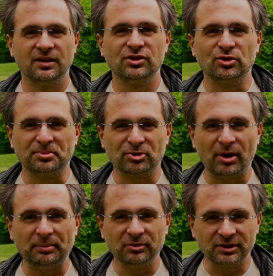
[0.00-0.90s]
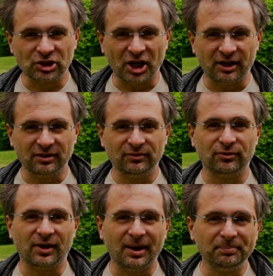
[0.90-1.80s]
Subscribe to the channel
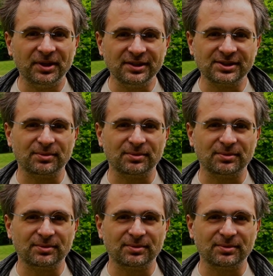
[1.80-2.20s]
for updates